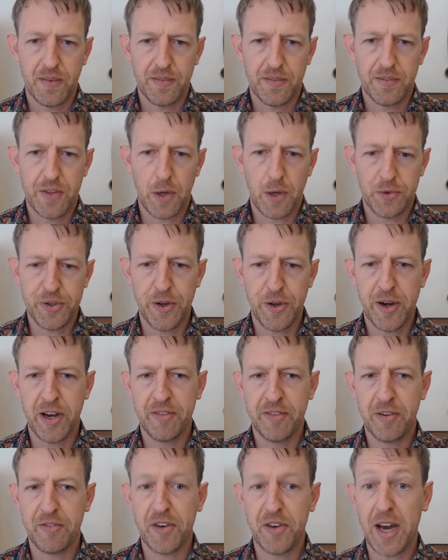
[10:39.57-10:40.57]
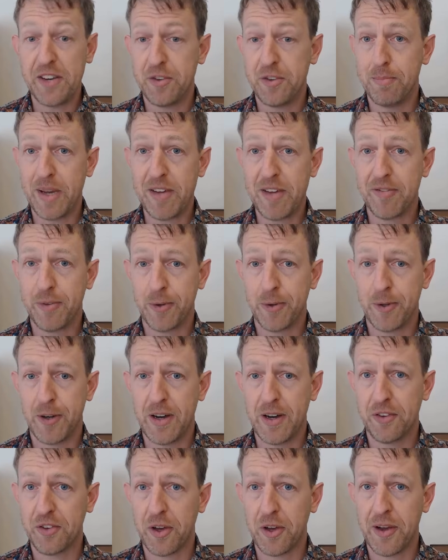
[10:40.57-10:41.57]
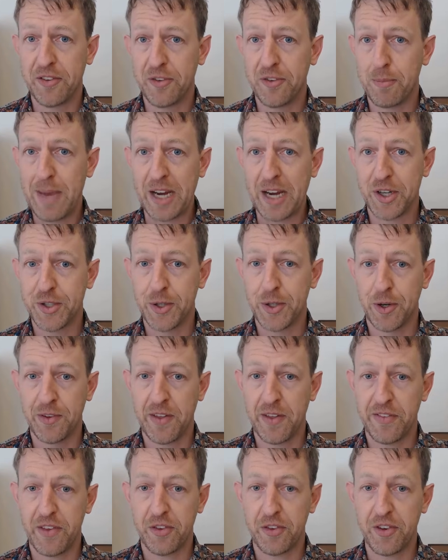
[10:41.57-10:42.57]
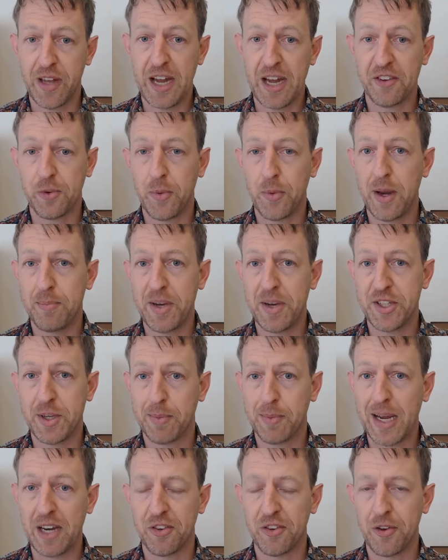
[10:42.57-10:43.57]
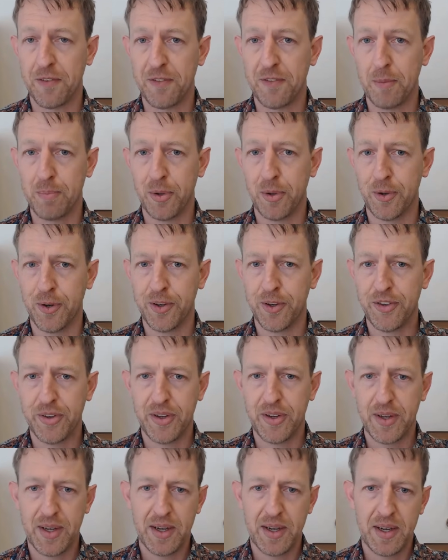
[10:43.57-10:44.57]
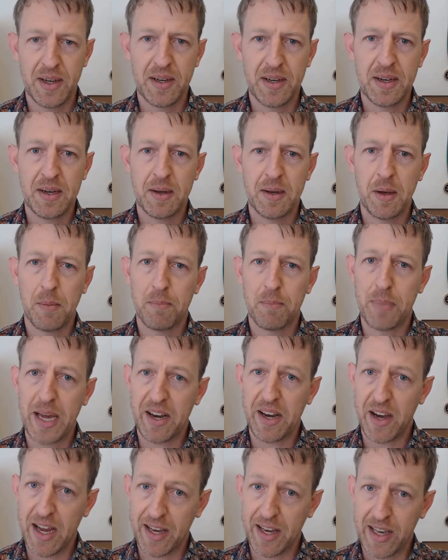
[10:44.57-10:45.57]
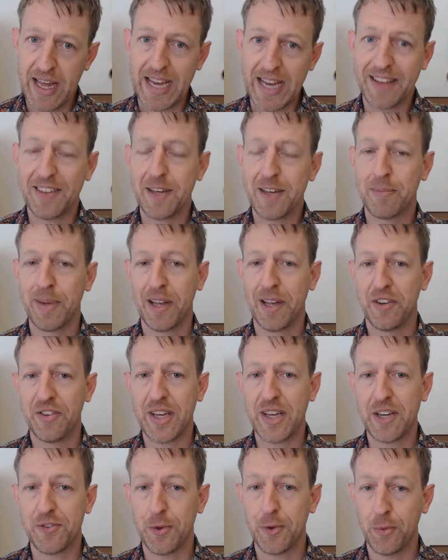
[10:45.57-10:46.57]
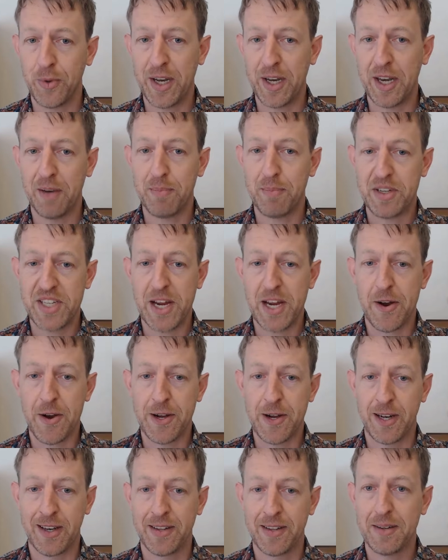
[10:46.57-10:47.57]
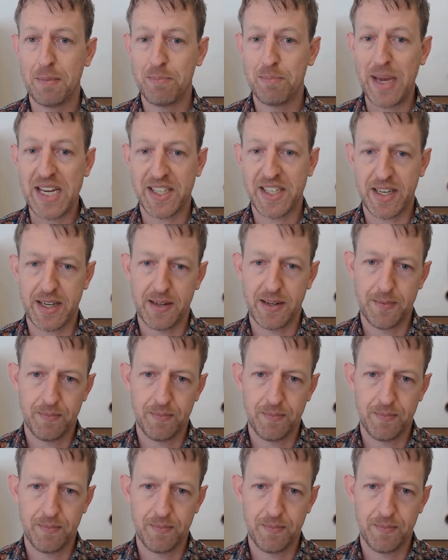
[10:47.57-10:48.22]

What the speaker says: the alternative of knight to b4 is going to make sure that the slight squared bishop gets off the board, but I like the ability to win material better.